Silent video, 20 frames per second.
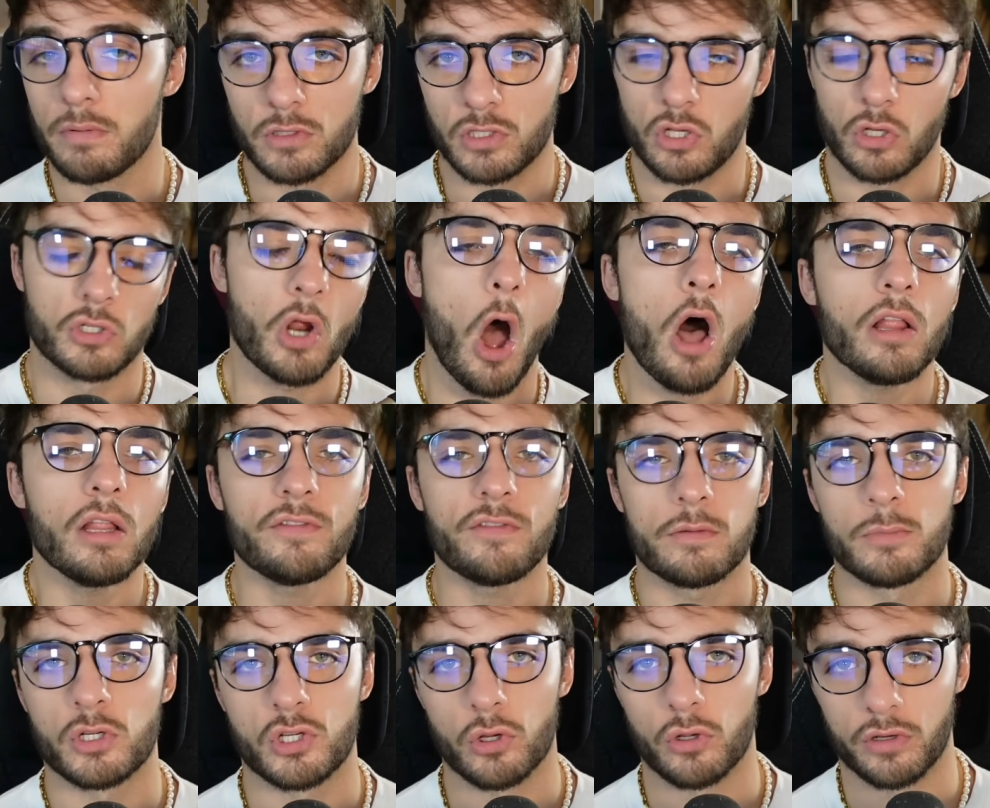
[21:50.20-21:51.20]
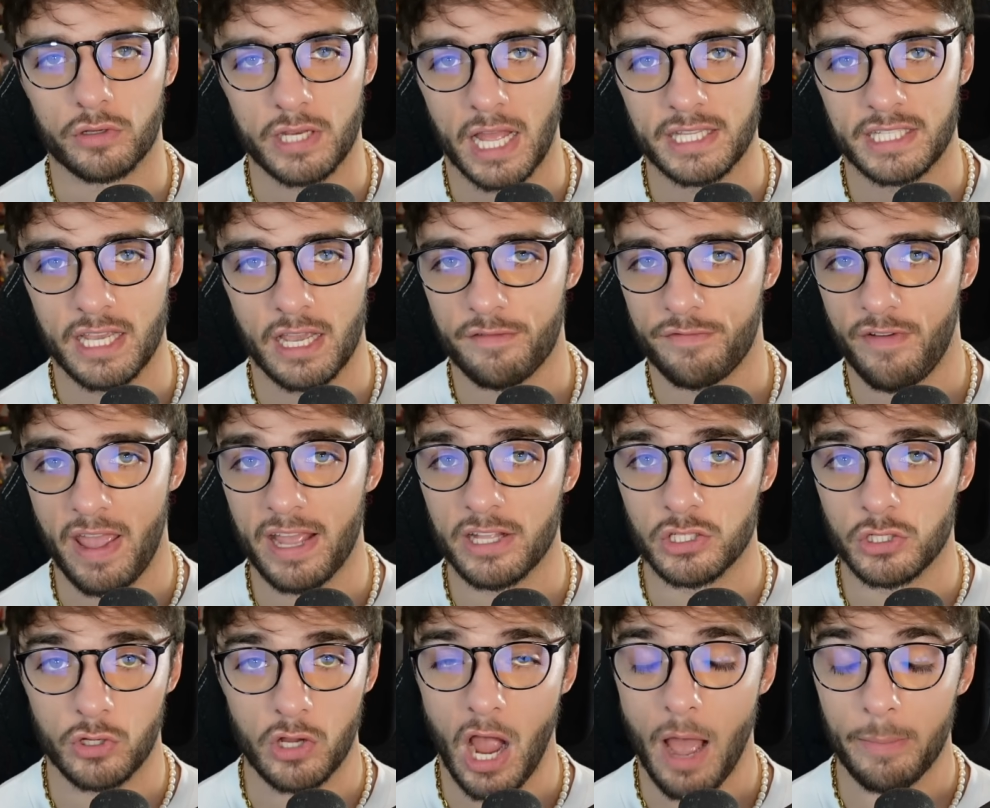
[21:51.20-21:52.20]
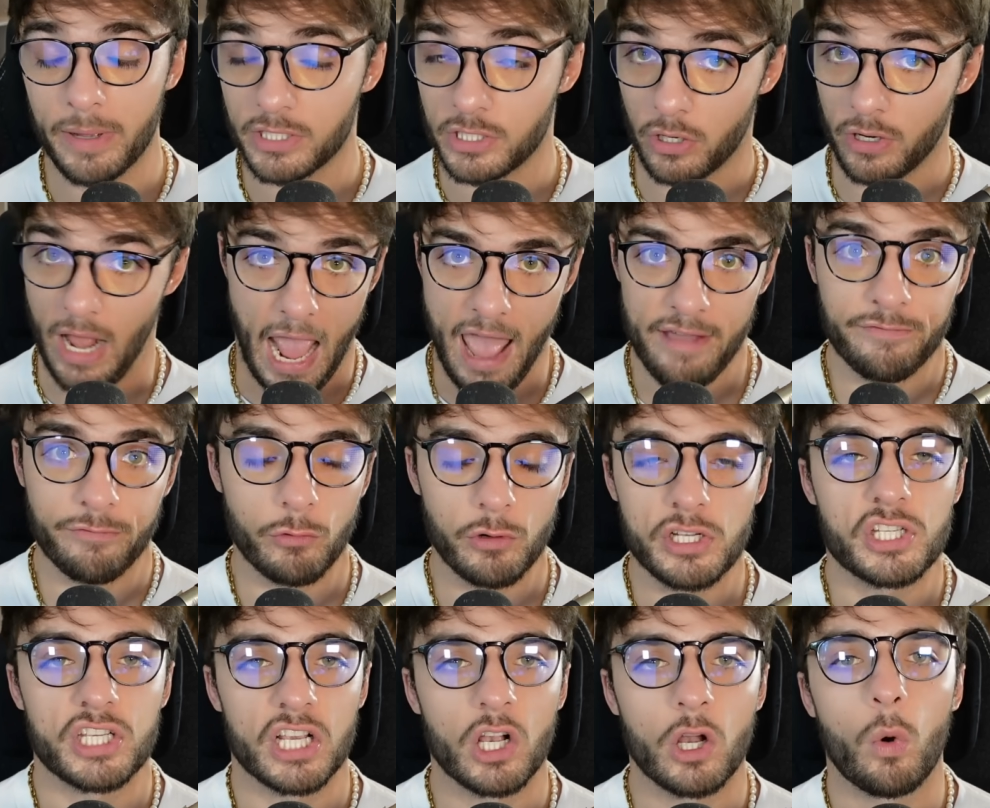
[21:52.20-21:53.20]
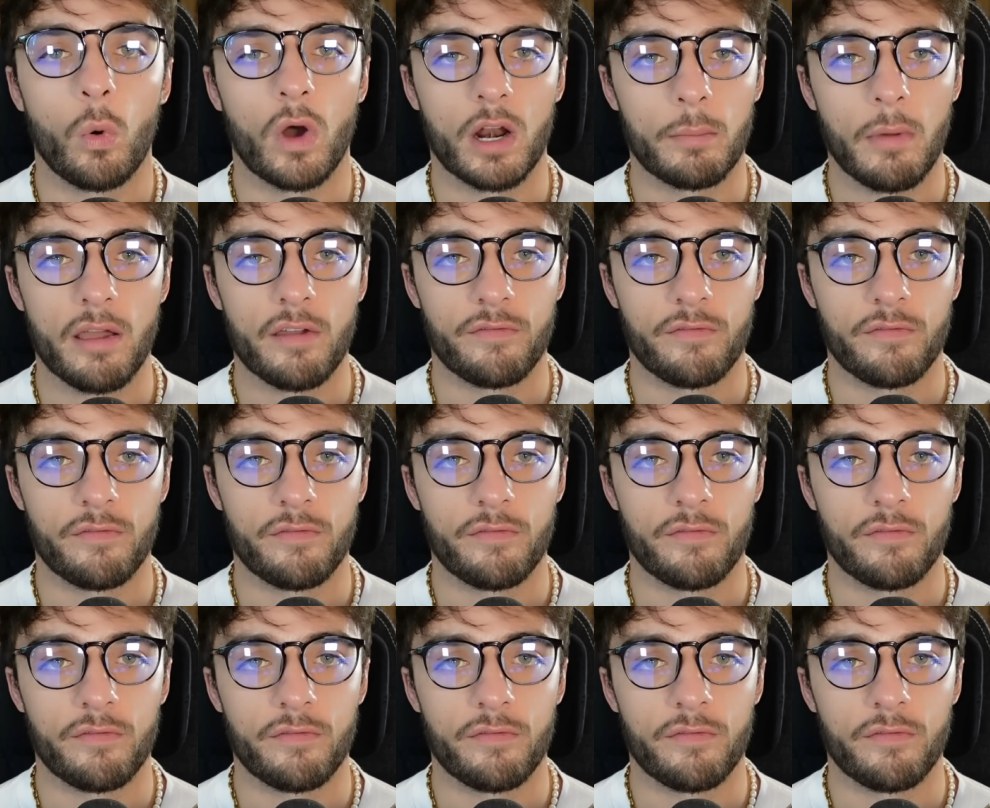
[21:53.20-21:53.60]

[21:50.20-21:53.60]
So to all of the Mushoku Tensei fans who comment on every single one of my